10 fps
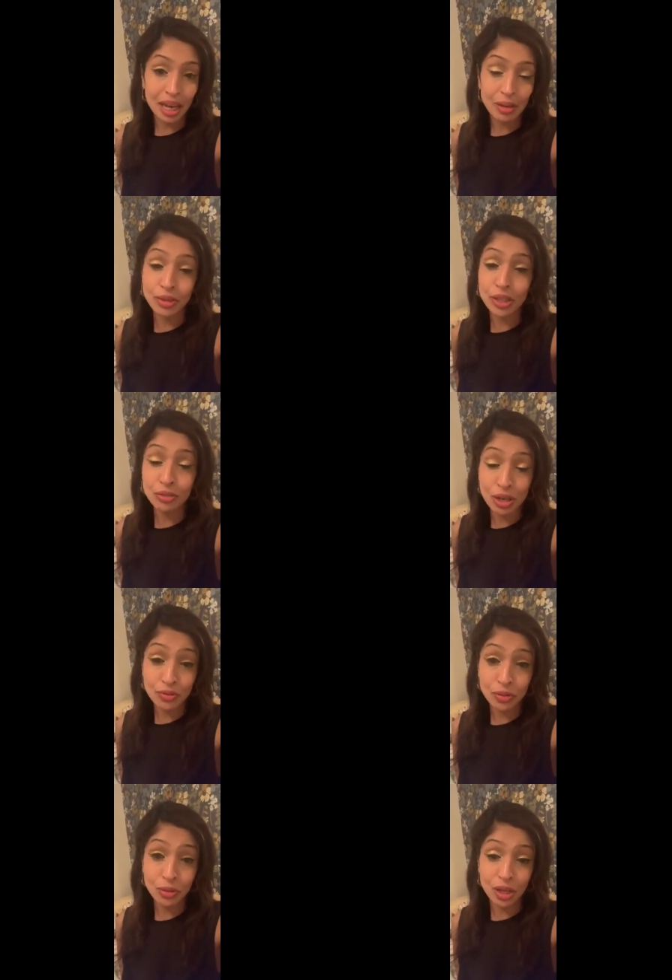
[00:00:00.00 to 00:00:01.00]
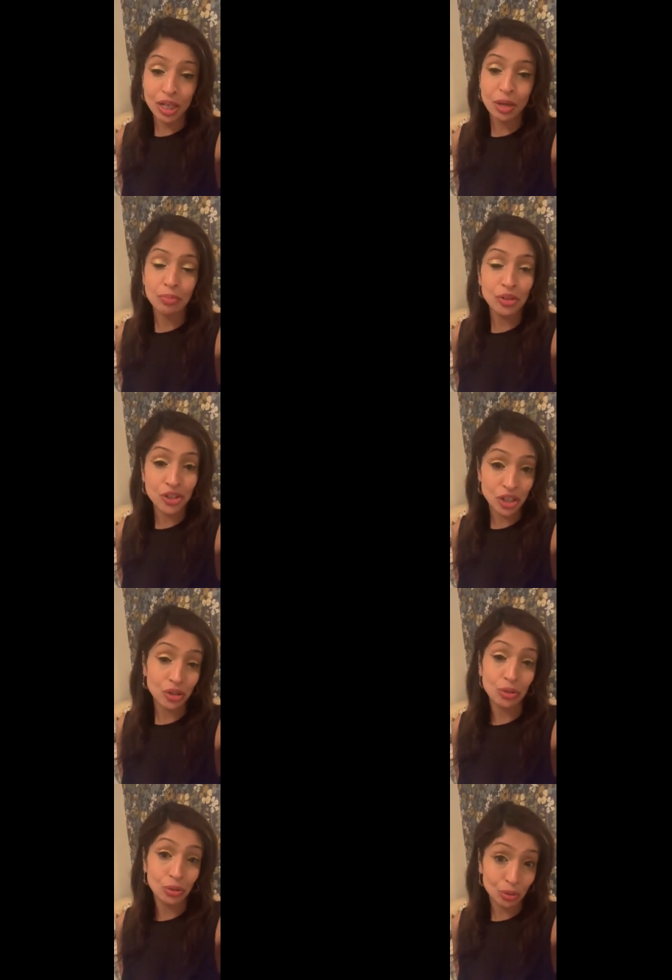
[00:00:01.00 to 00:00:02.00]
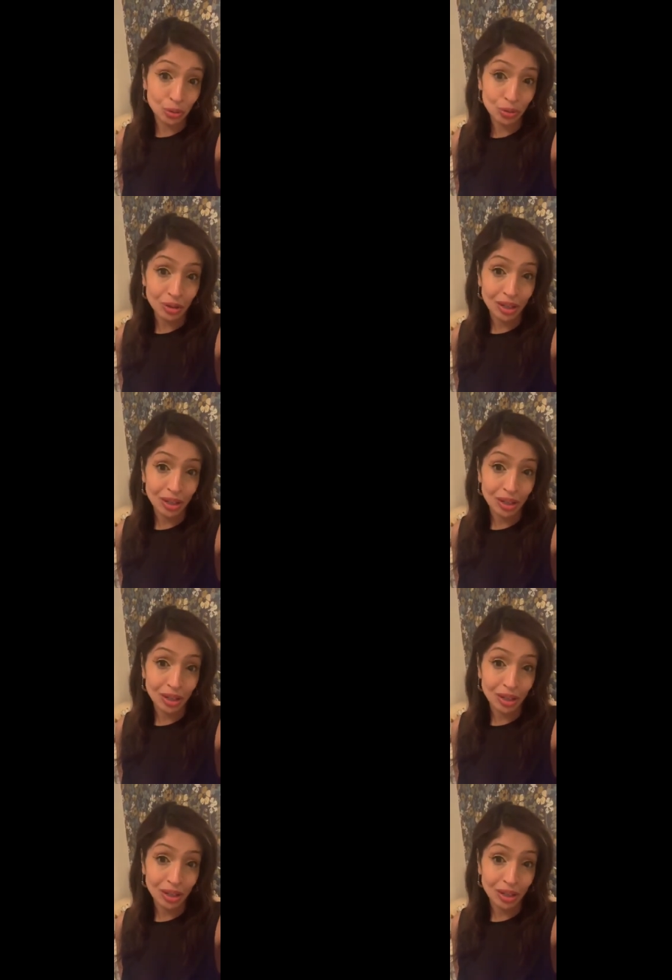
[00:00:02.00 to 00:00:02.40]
I'm very grateful and I appreciate you all.